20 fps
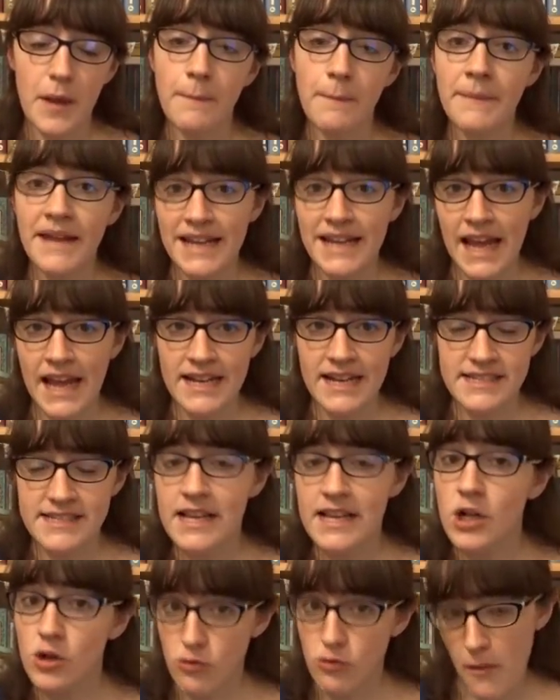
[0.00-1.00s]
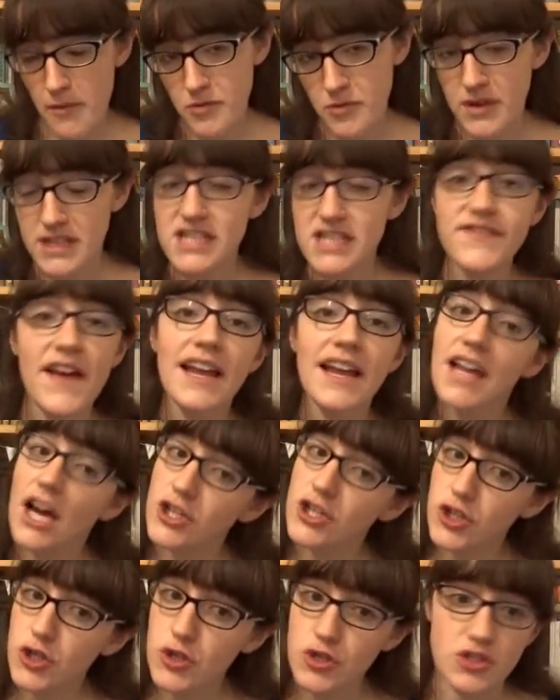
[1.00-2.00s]
middle-aged single woman, which is fairly
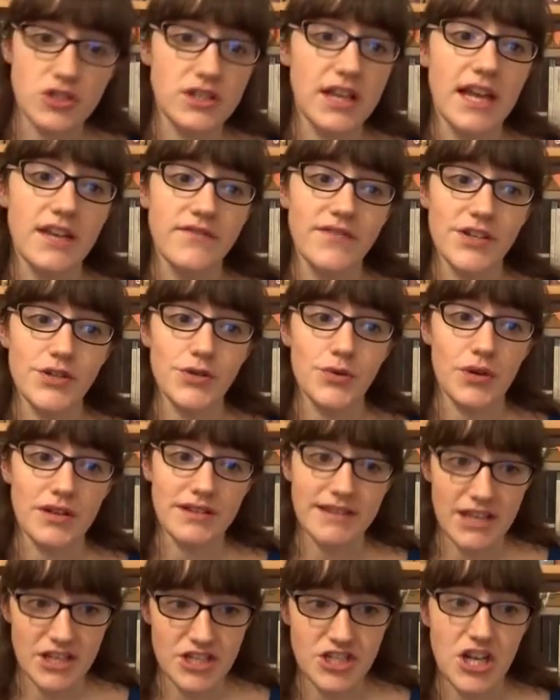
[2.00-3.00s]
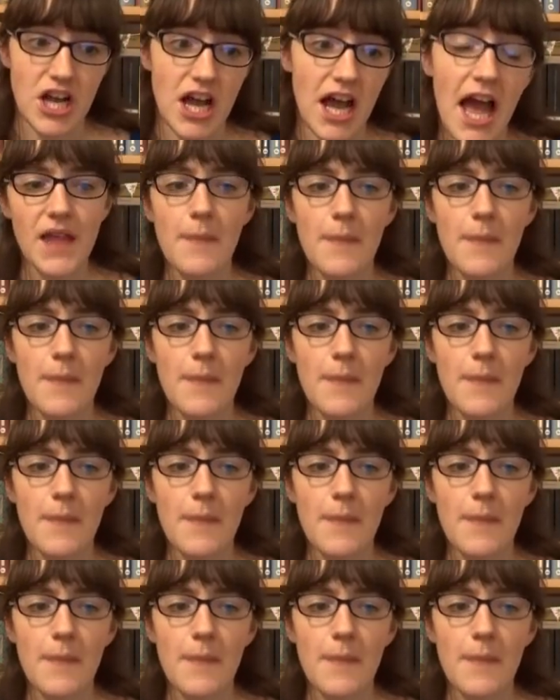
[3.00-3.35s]
unusual in Victorian literature.